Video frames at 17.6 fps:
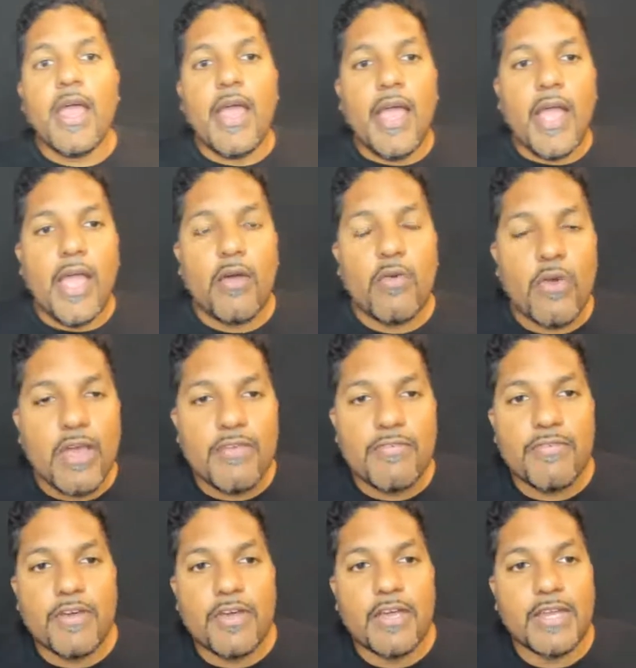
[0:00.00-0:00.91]

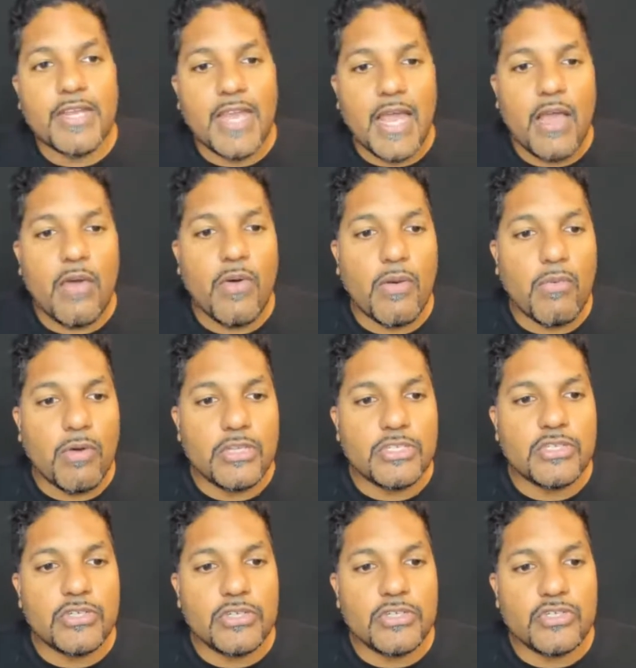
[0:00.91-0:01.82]
However, now I
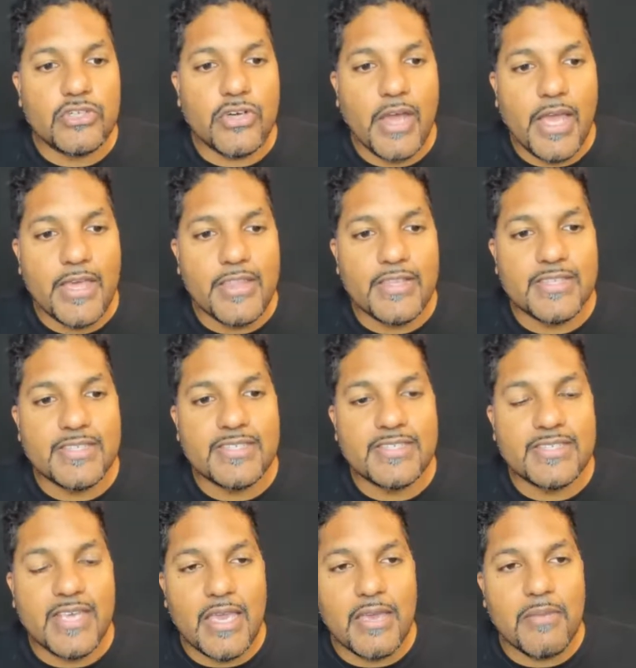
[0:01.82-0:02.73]
want you to try the
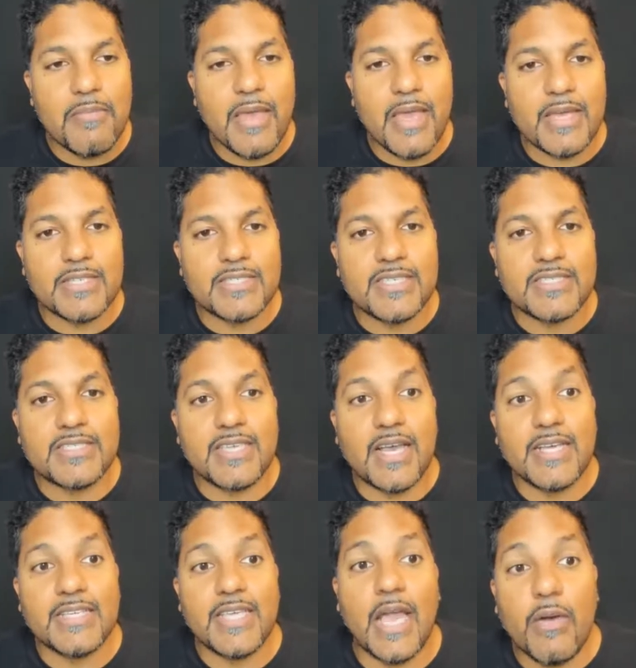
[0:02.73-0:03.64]
same
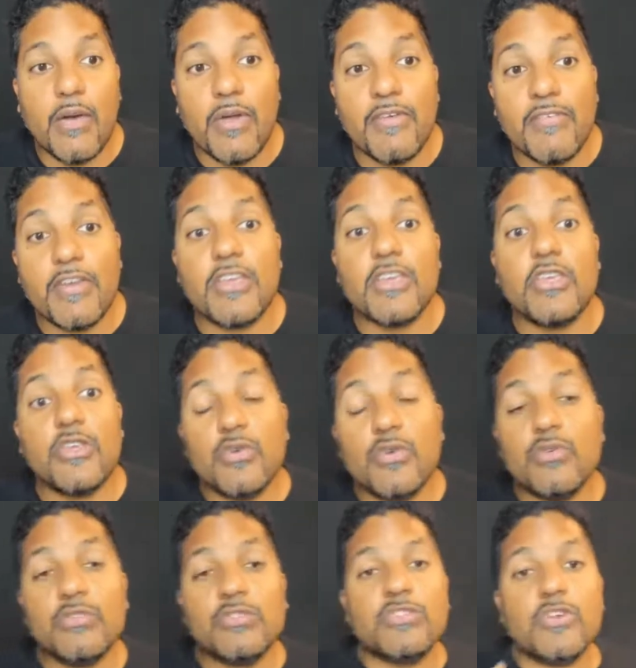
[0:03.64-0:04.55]
exercise. However,
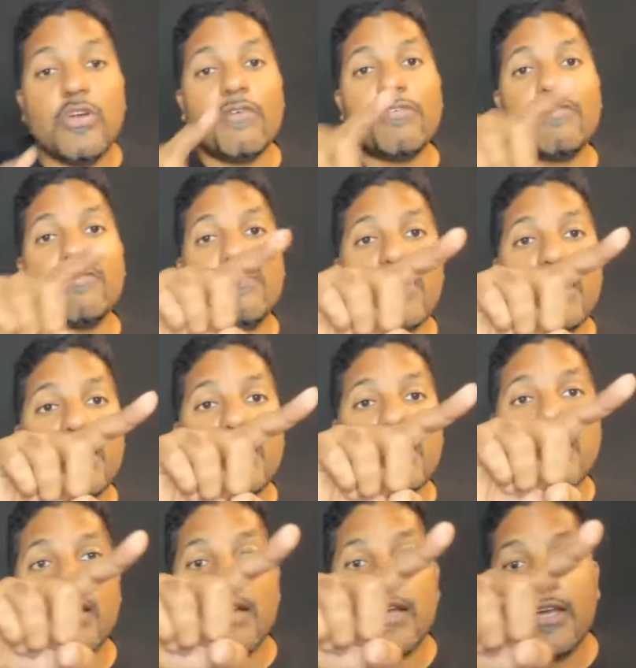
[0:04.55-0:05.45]
use your
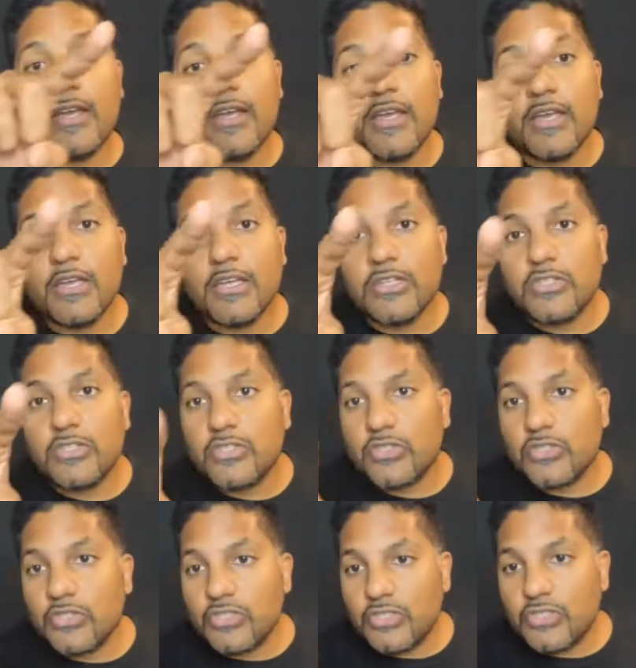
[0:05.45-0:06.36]
finger
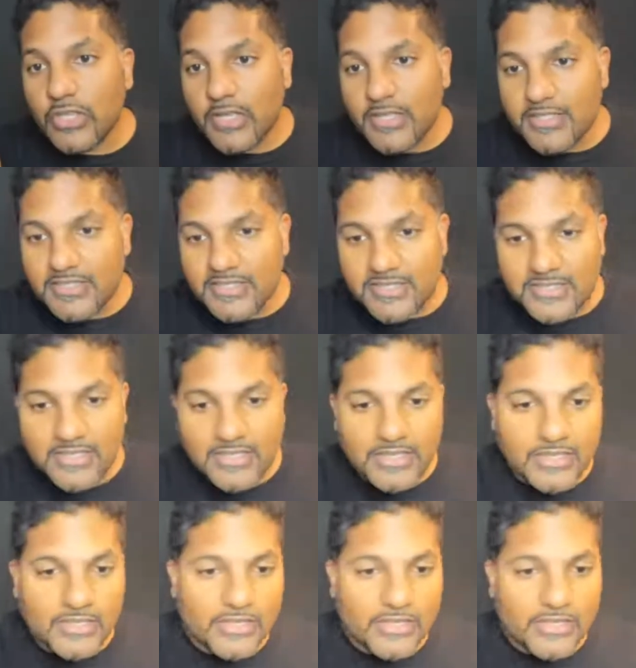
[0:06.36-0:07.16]
to just